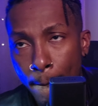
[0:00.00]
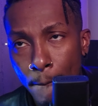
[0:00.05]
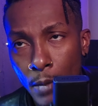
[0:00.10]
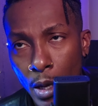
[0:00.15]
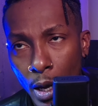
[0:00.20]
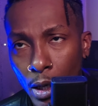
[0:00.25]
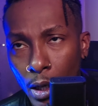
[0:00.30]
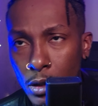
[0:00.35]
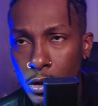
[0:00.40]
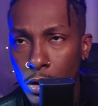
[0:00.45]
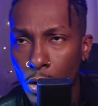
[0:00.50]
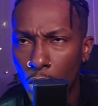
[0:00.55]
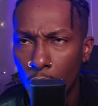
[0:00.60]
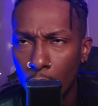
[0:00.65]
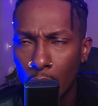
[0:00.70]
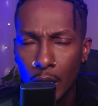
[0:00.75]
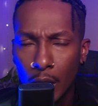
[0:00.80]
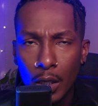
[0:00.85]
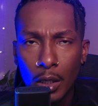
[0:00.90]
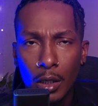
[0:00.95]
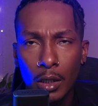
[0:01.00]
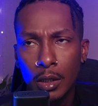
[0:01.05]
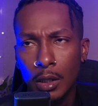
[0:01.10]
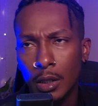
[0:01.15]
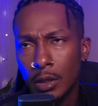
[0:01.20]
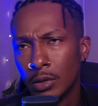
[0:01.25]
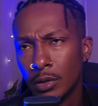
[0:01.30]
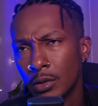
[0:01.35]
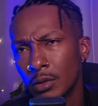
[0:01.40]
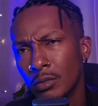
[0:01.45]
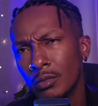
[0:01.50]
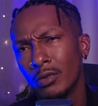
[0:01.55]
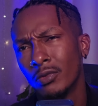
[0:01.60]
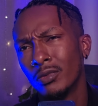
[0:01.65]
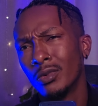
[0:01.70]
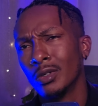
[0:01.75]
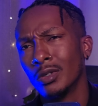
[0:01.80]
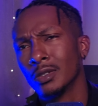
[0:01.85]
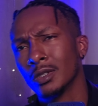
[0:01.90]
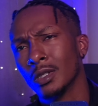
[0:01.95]
Hey, let's go ahead and get into this one
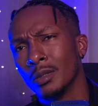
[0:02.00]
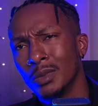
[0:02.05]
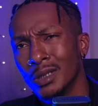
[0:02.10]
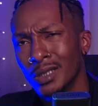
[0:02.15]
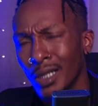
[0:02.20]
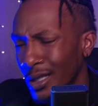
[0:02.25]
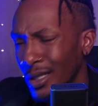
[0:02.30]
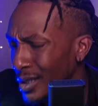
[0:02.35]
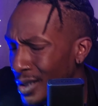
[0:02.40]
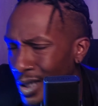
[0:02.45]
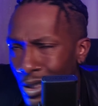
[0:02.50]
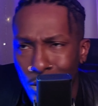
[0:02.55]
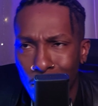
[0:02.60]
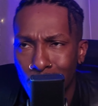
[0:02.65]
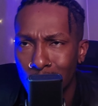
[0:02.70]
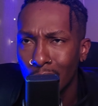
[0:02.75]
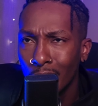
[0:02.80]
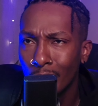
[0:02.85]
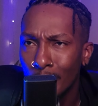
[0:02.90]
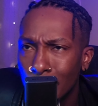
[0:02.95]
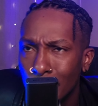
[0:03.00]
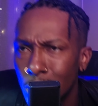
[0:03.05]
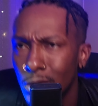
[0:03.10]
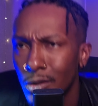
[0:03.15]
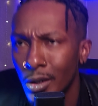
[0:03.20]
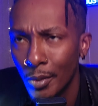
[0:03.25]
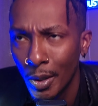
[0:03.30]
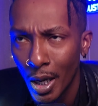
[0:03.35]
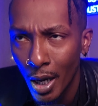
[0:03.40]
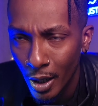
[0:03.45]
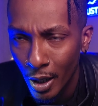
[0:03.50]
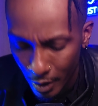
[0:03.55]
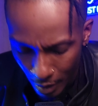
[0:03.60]
first. Let me take this off. It's too damn hot.